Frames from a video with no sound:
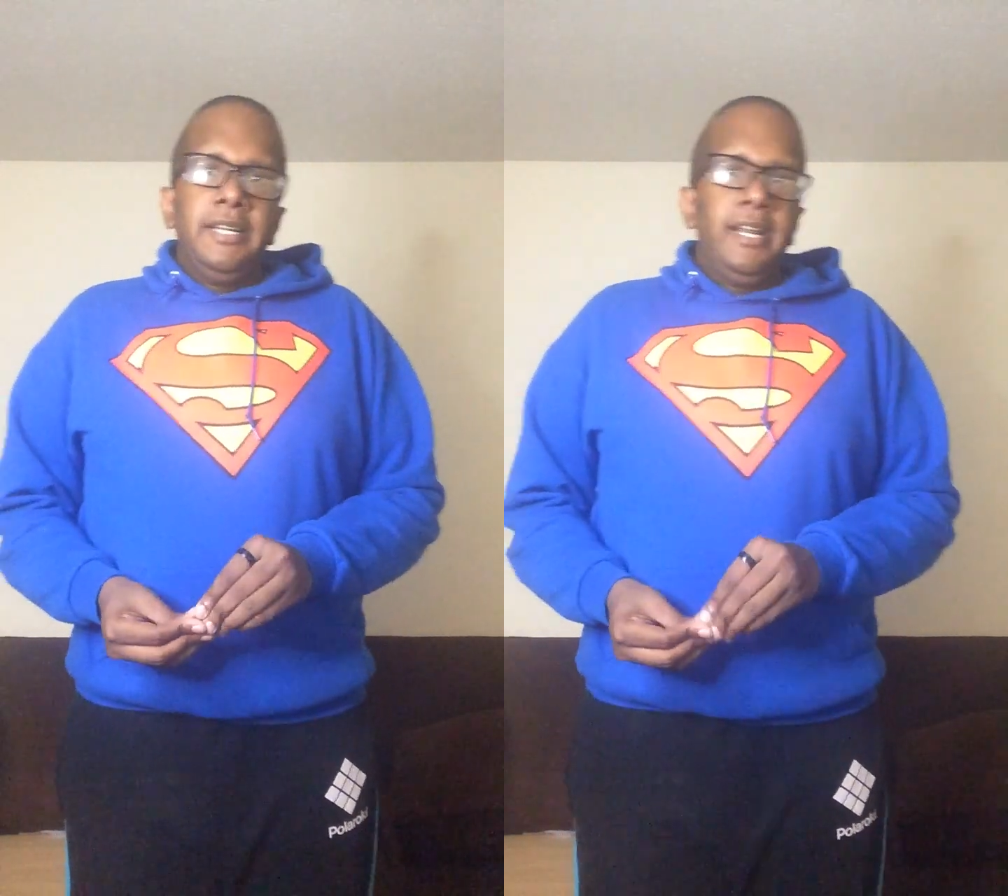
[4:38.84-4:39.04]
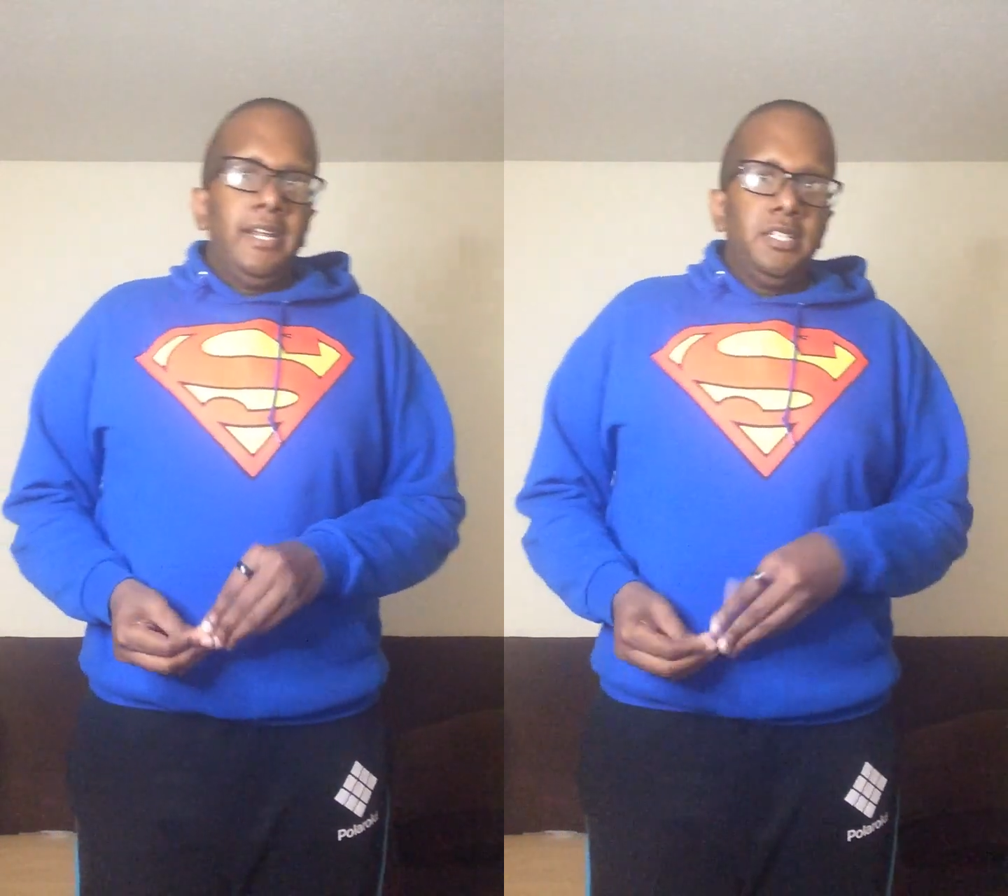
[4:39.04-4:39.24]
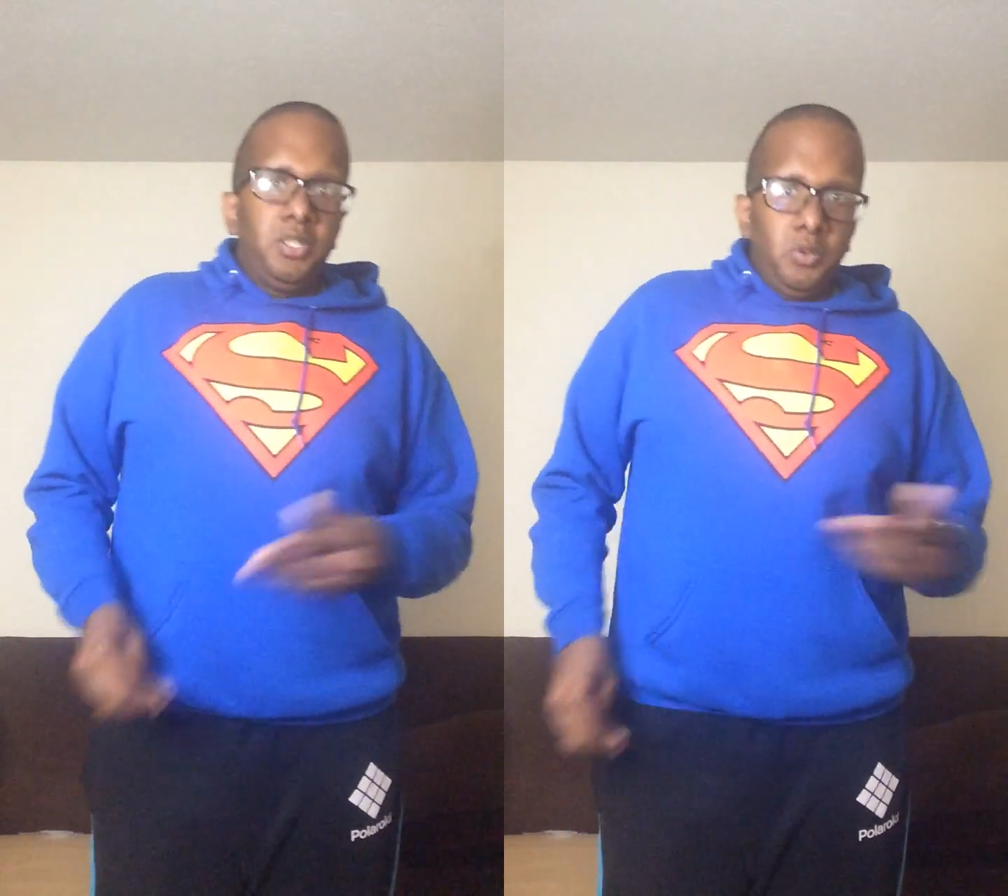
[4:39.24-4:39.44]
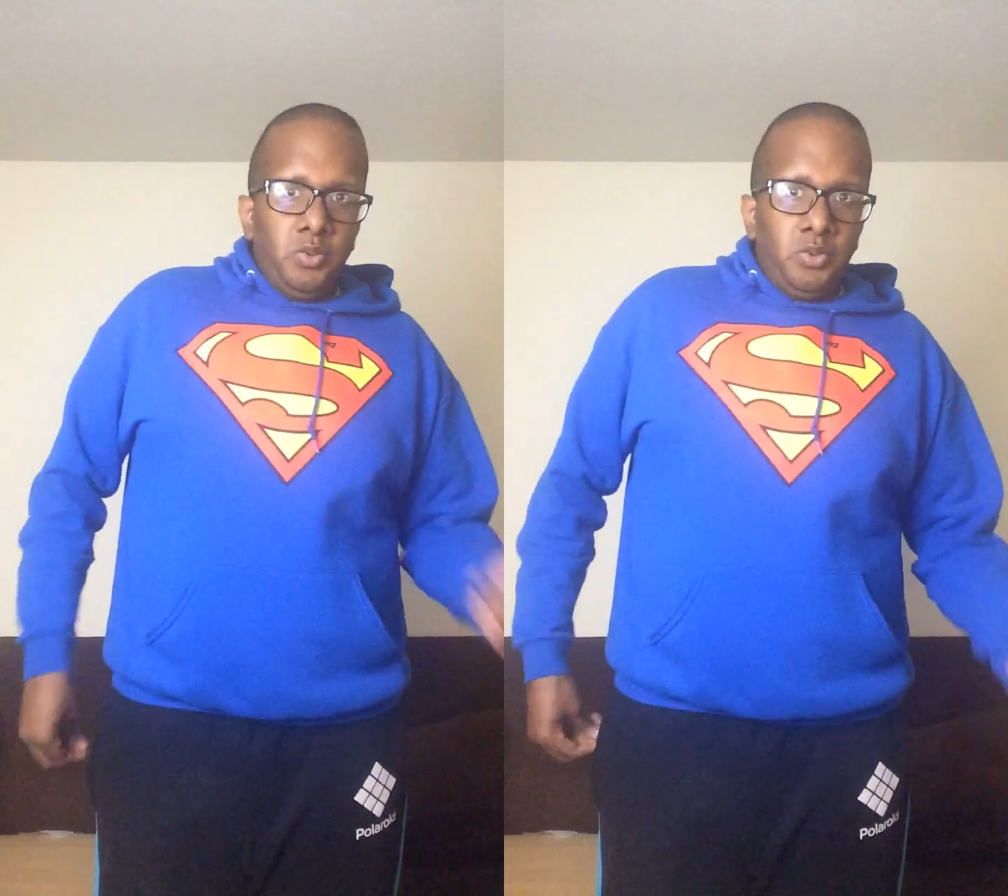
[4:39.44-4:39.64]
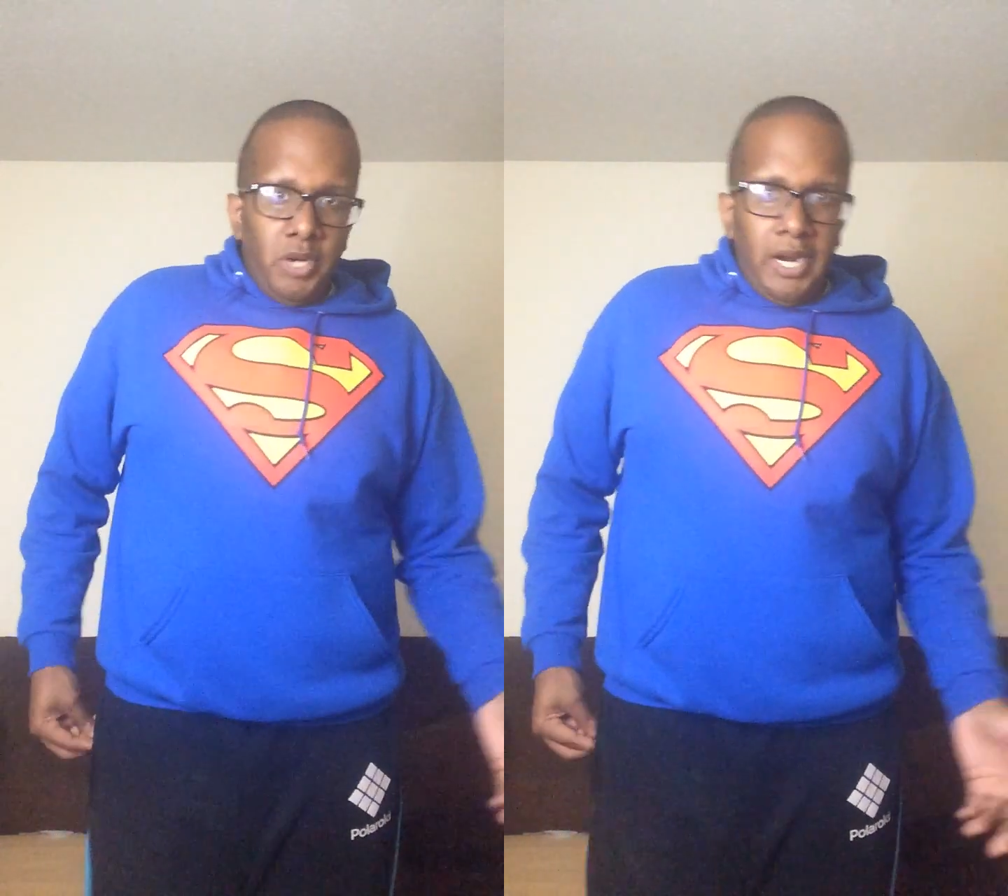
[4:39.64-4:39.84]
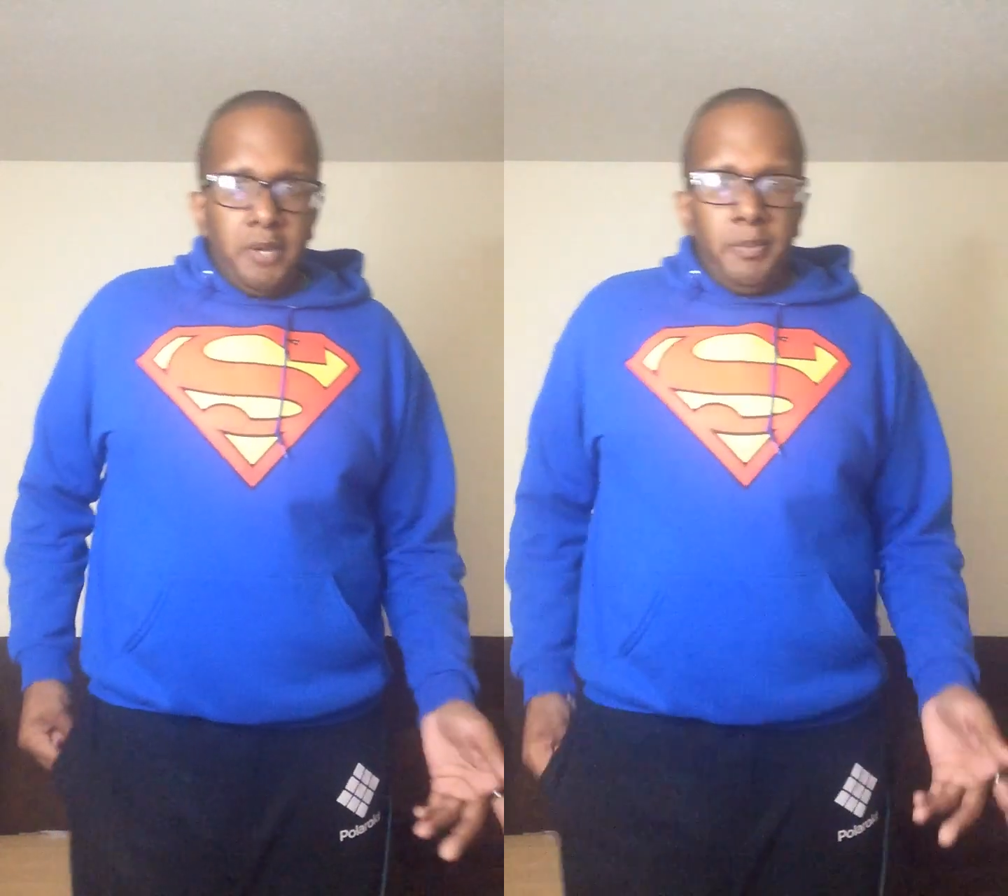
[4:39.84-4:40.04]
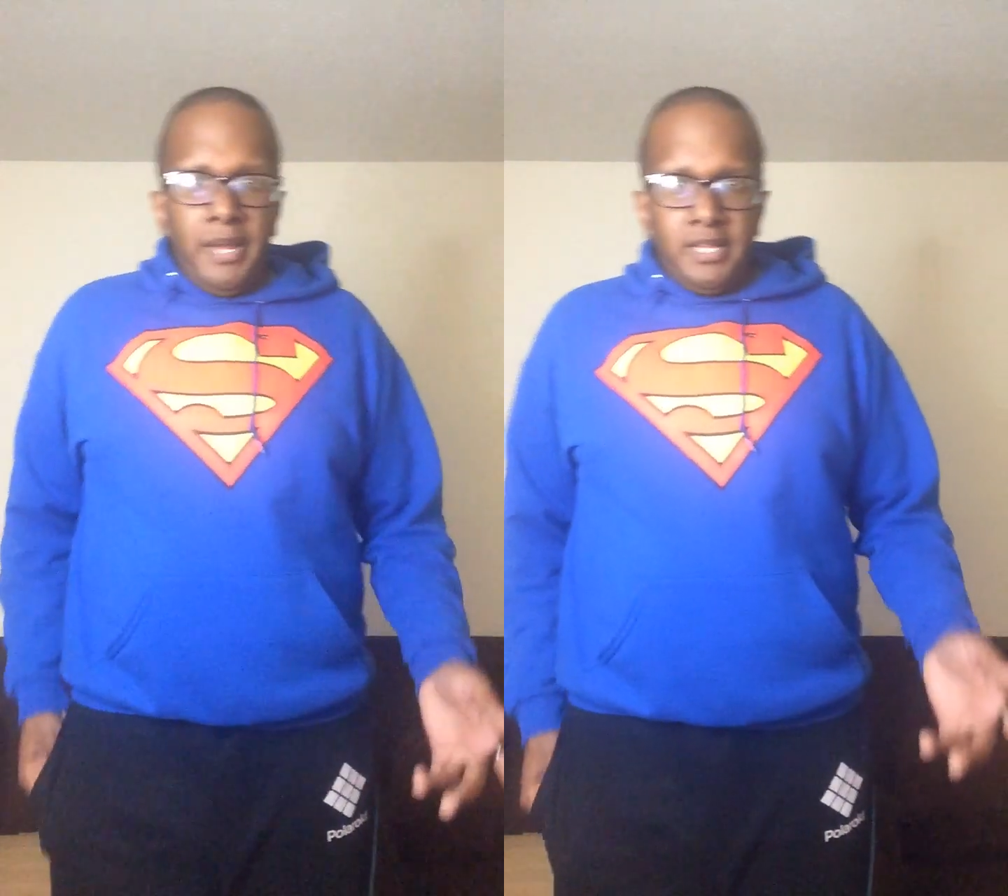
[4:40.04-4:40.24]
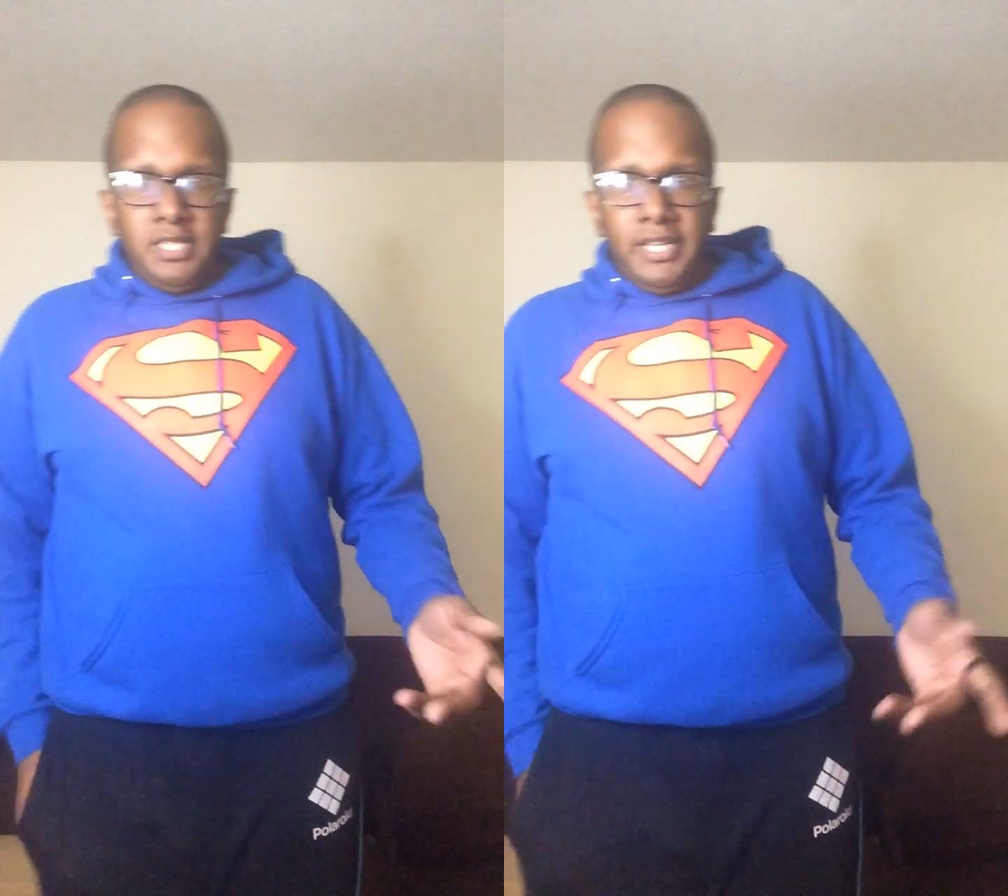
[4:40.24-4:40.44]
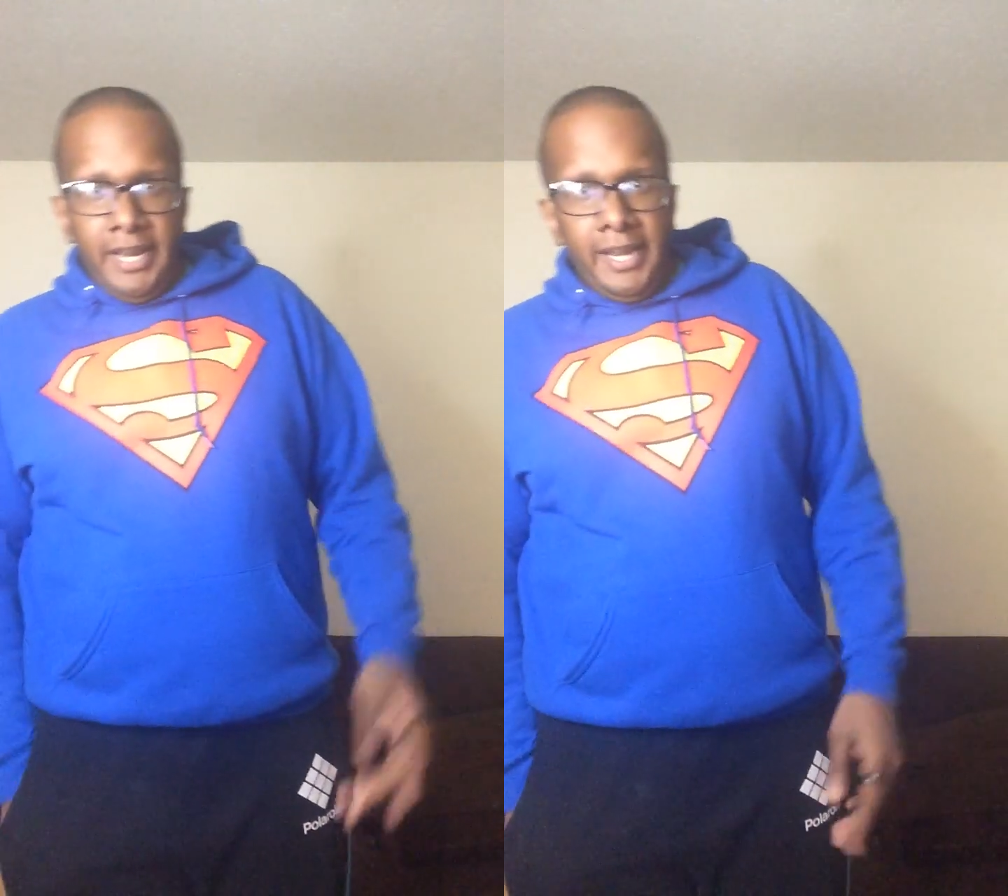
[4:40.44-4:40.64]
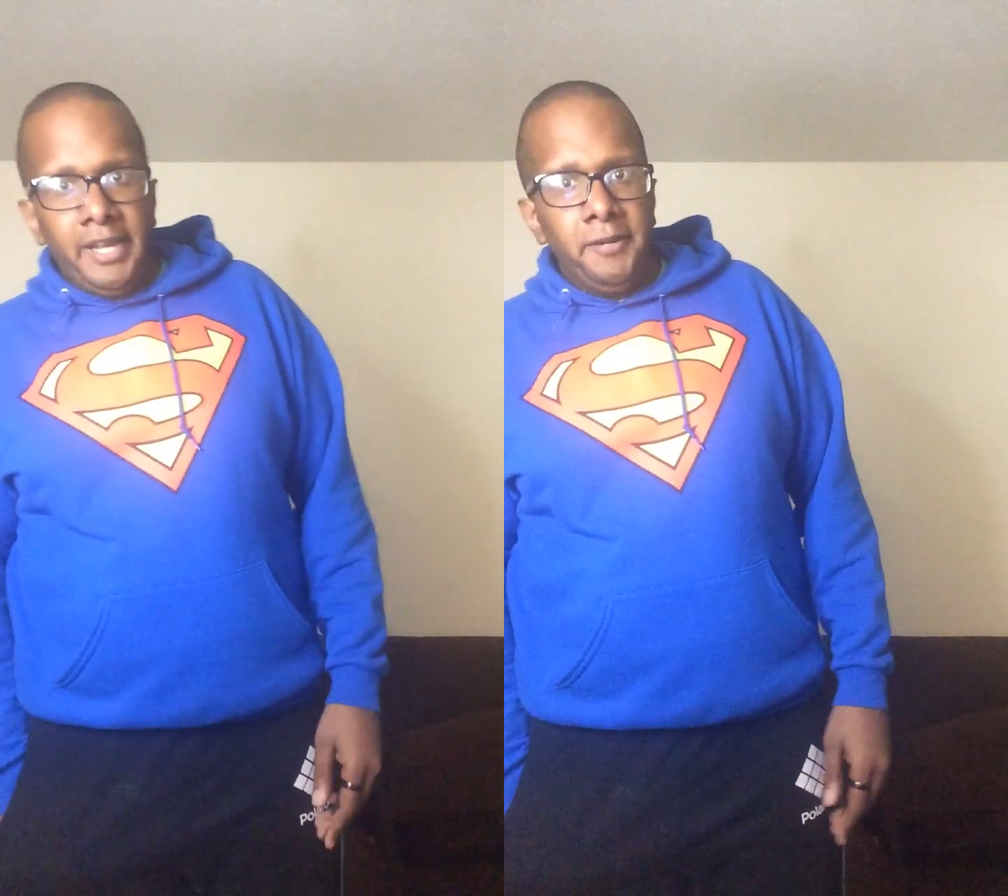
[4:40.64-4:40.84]
and it is try the best you
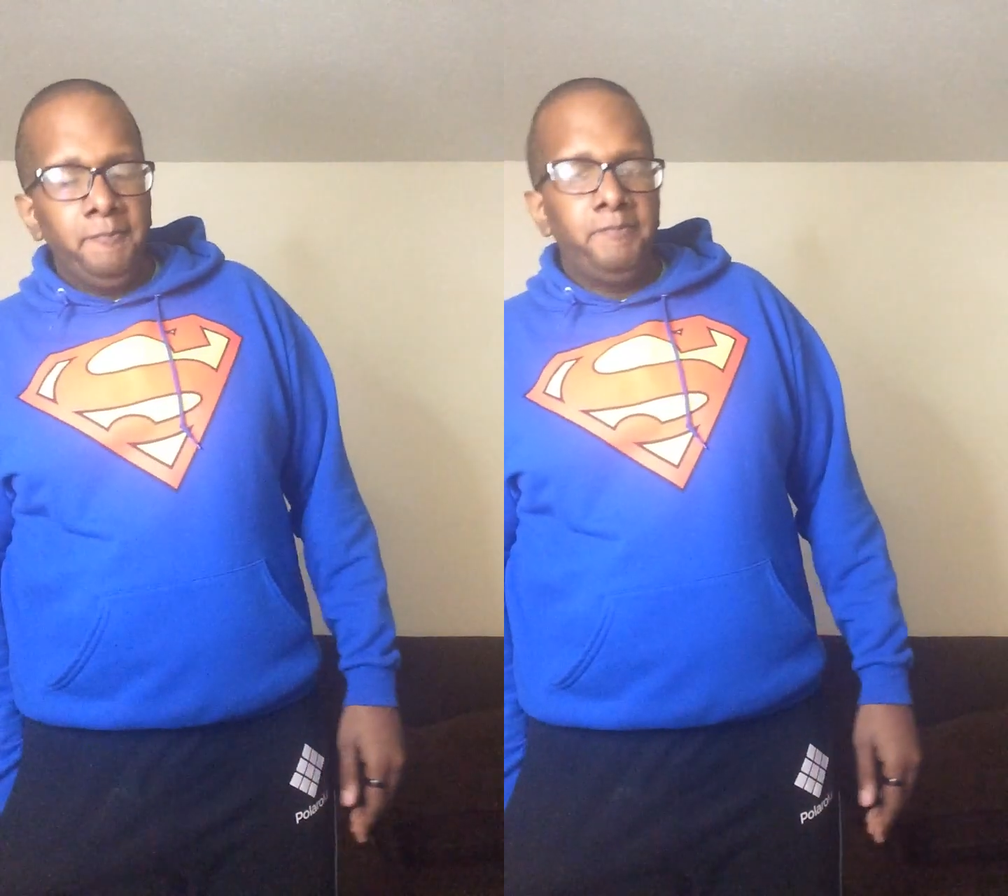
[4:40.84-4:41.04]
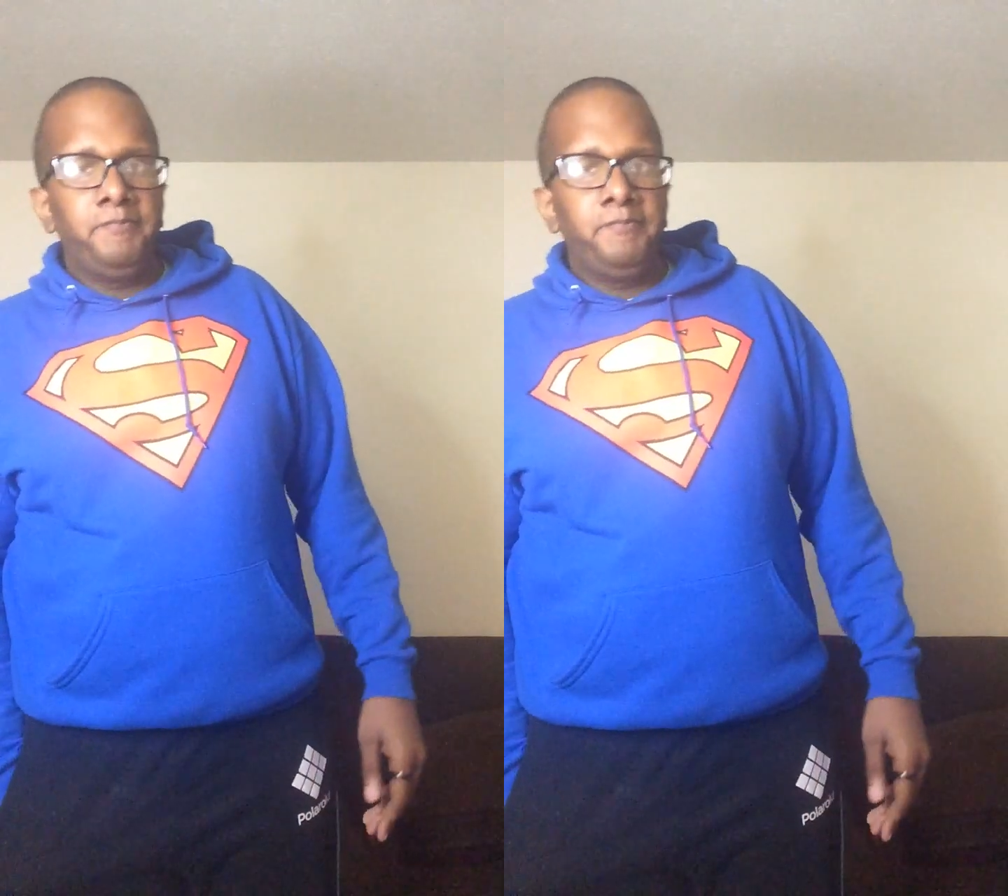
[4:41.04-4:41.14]
can.